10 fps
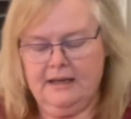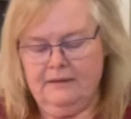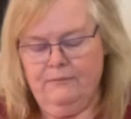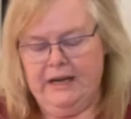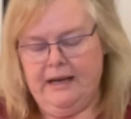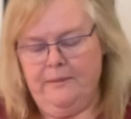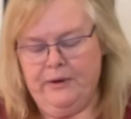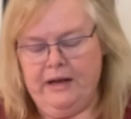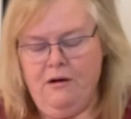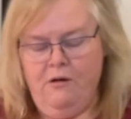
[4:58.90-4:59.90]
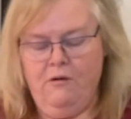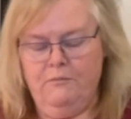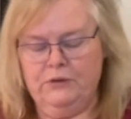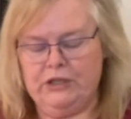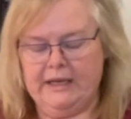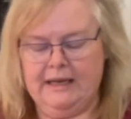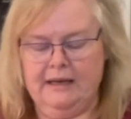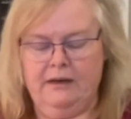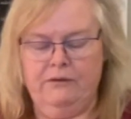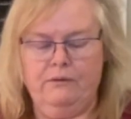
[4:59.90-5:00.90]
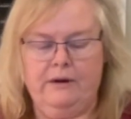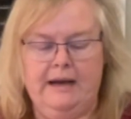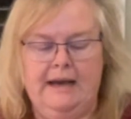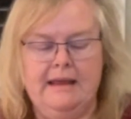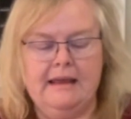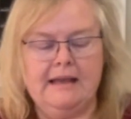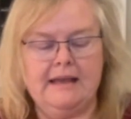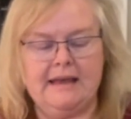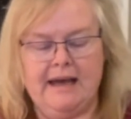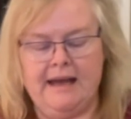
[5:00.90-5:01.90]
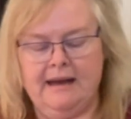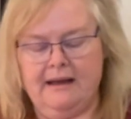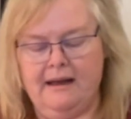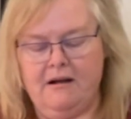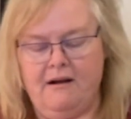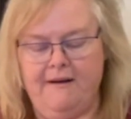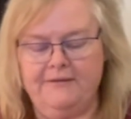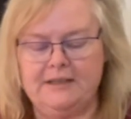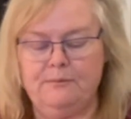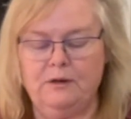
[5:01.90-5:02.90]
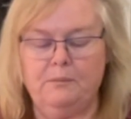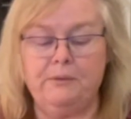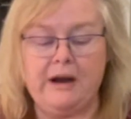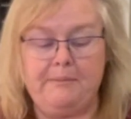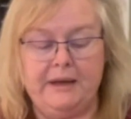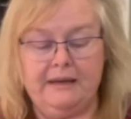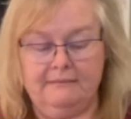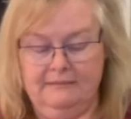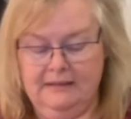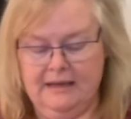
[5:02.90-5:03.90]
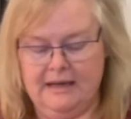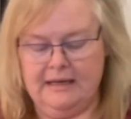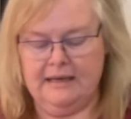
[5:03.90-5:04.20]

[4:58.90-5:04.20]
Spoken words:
when I bring home chicken or anything like that, I often will prep it cut it